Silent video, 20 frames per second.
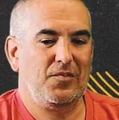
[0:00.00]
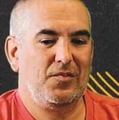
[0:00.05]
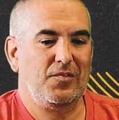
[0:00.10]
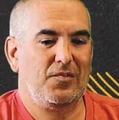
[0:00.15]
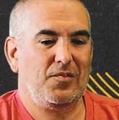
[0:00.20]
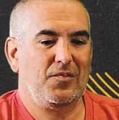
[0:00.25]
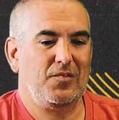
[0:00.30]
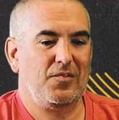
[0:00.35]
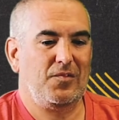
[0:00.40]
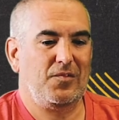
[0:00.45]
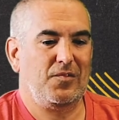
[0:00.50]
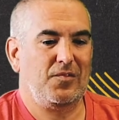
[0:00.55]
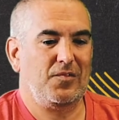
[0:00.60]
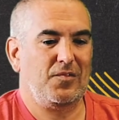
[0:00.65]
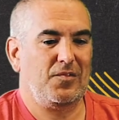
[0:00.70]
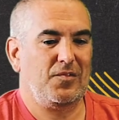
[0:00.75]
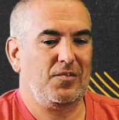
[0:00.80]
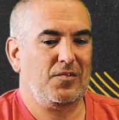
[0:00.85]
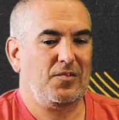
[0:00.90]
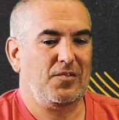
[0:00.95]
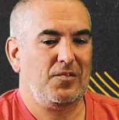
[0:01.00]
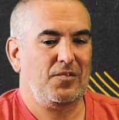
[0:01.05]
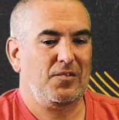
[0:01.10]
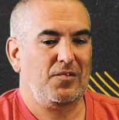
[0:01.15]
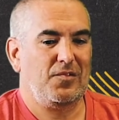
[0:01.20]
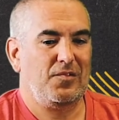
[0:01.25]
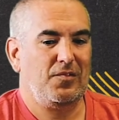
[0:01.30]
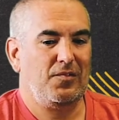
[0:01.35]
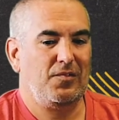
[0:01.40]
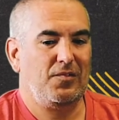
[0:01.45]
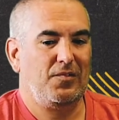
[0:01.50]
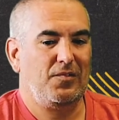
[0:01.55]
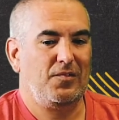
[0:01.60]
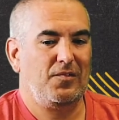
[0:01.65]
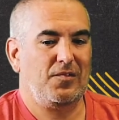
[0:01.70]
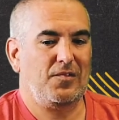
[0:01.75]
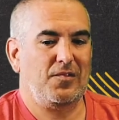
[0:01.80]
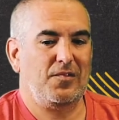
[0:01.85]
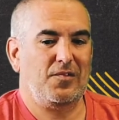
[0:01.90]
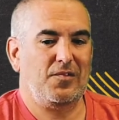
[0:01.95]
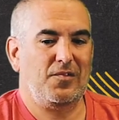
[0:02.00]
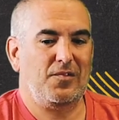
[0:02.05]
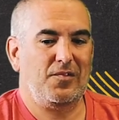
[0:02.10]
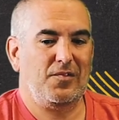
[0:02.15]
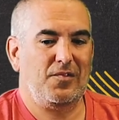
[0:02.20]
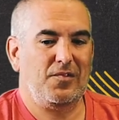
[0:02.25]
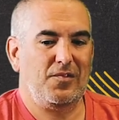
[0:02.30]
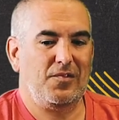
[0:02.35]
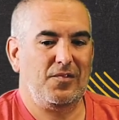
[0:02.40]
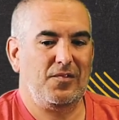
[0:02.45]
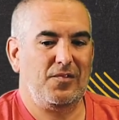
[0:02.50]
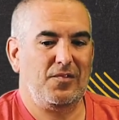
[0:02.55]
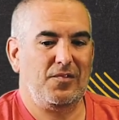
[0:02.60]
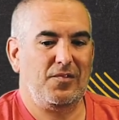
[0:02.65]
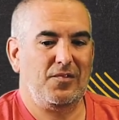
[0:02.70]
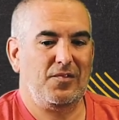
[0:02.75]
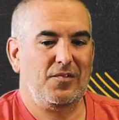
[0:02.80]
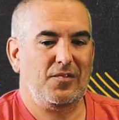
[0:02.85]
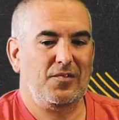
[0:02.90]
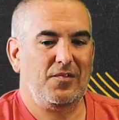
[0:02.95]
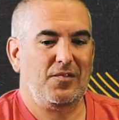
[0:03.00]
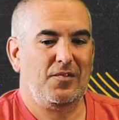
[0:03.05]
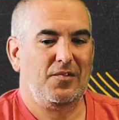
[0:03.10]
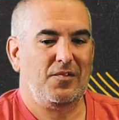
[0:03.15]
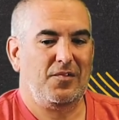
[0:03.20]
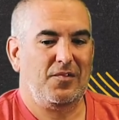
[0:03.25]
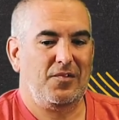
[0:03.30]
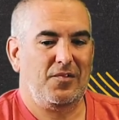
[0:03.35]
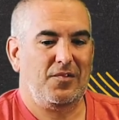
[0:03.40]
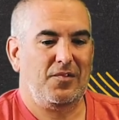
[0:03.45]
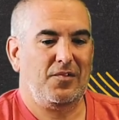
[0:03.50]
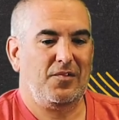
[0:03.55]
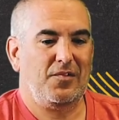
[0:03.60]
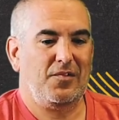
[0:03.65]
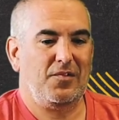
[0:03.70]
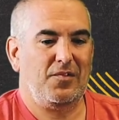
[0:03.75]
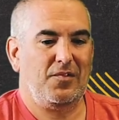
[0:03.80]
[no speech]